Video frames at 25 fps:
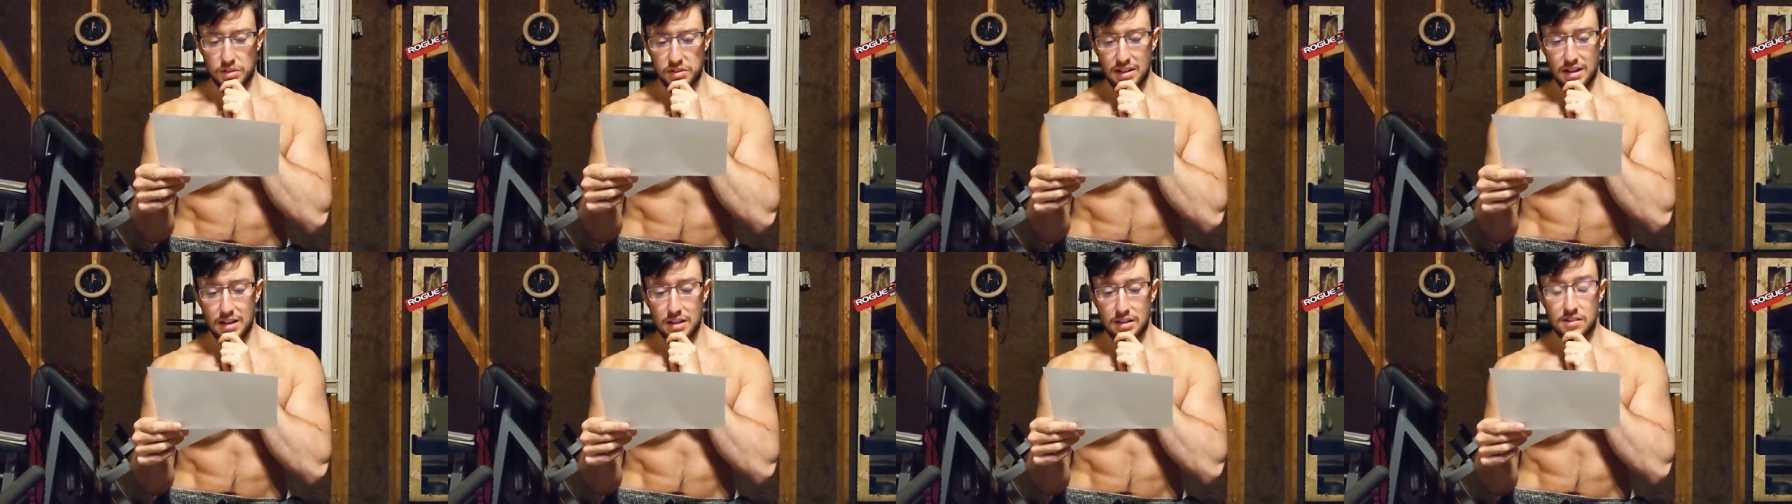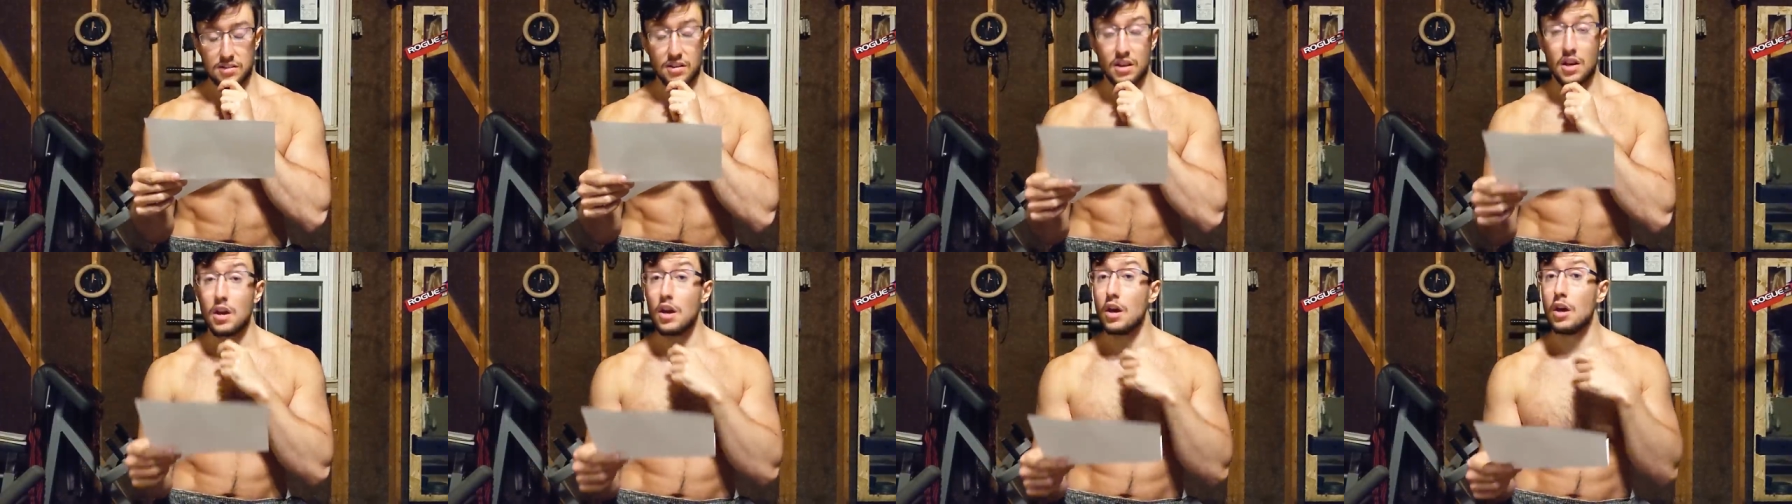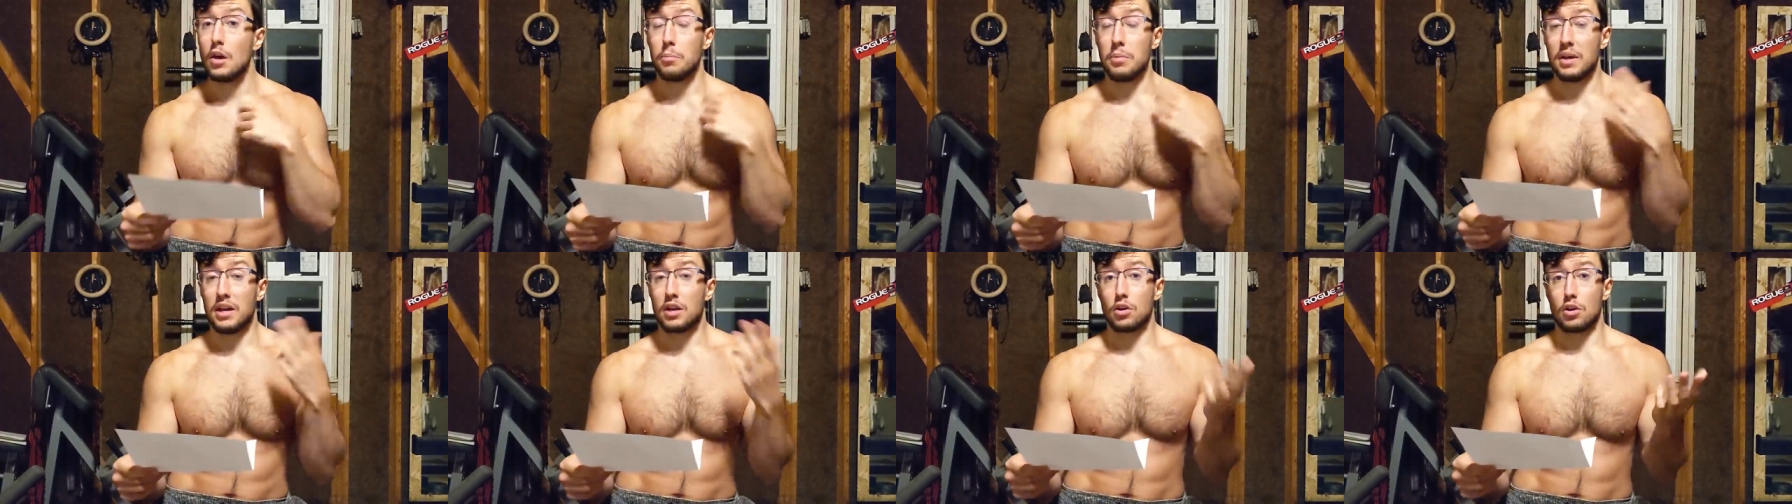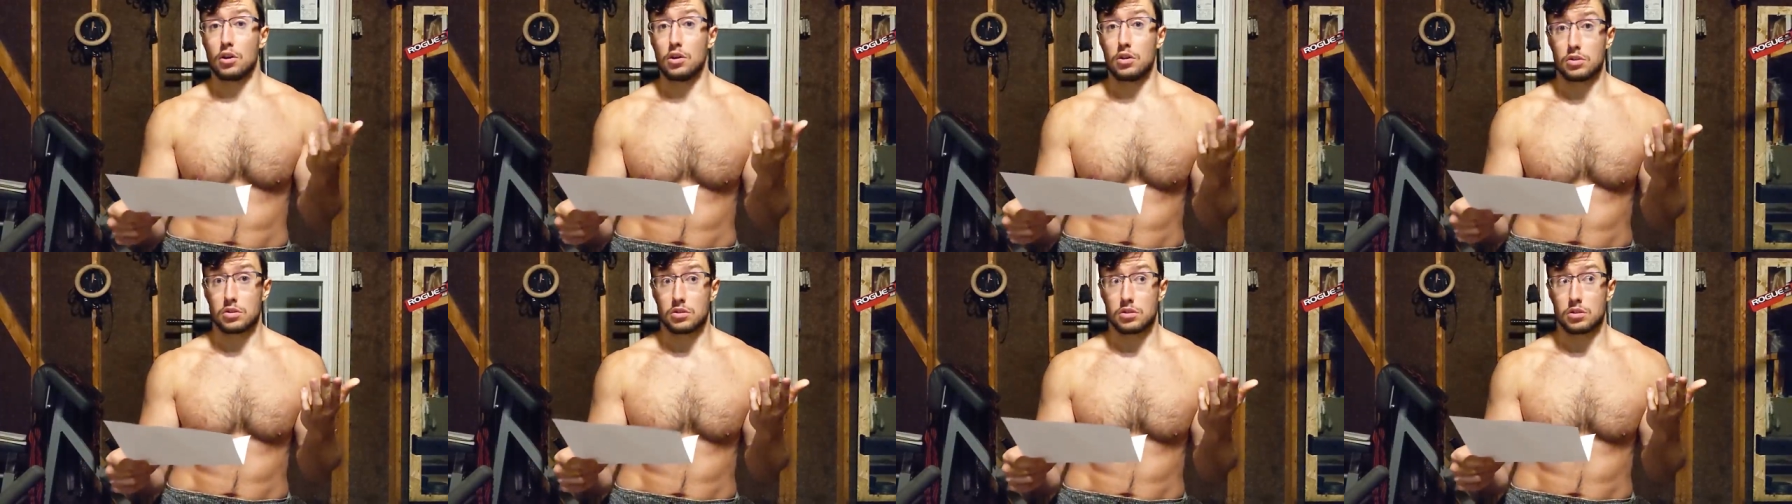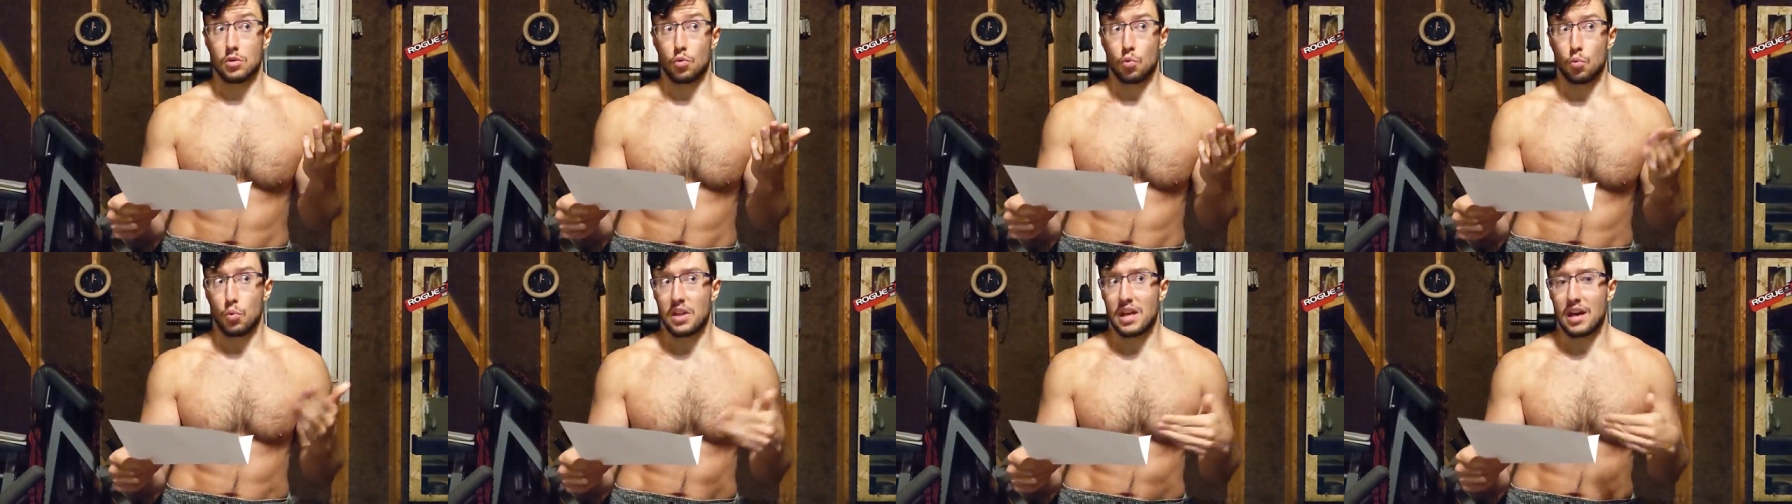sense,
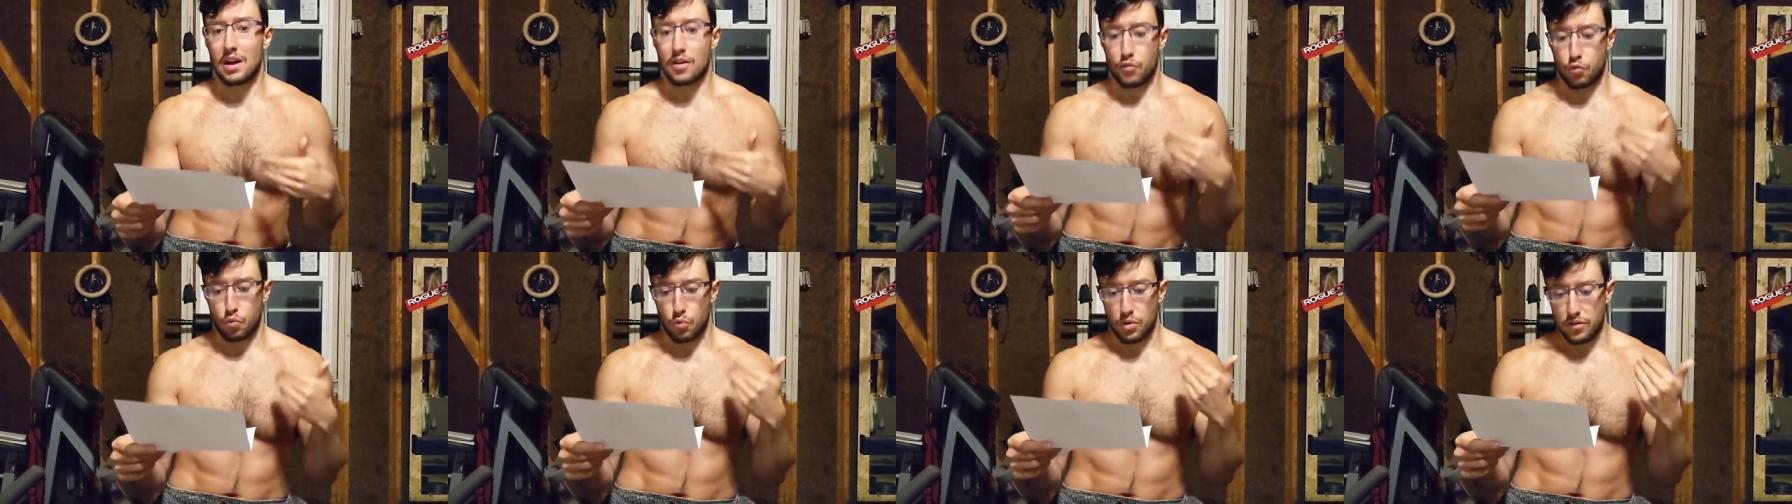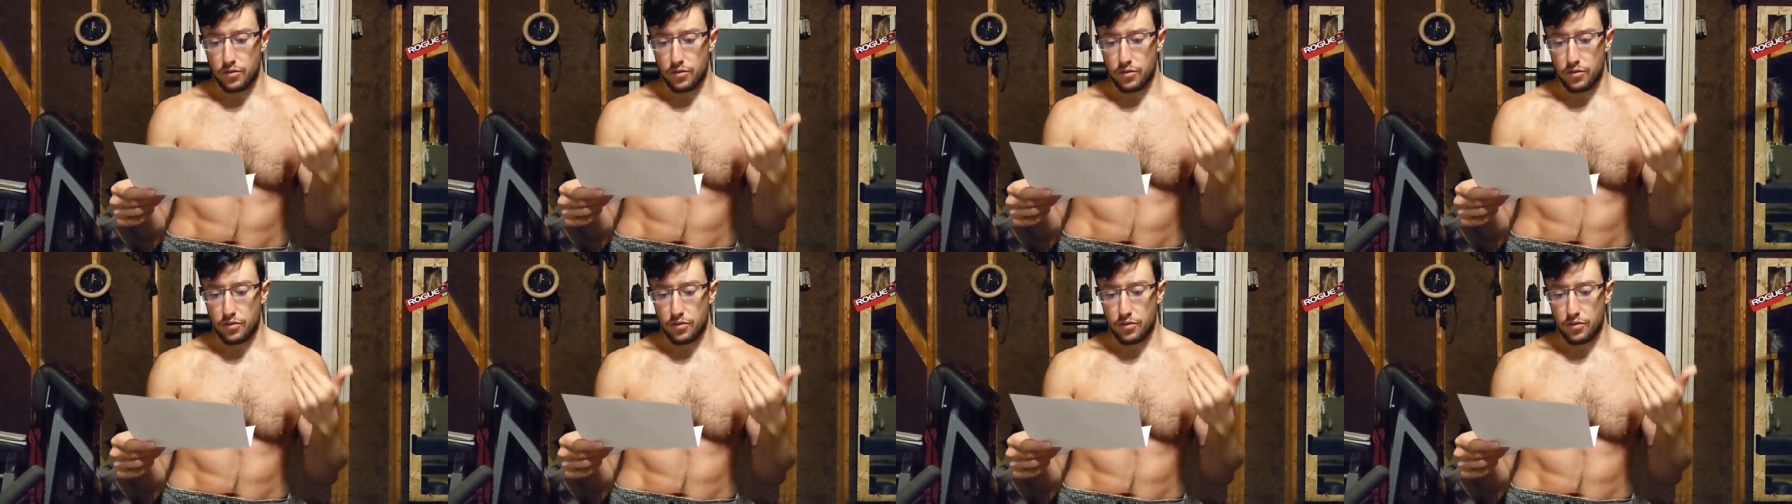because we have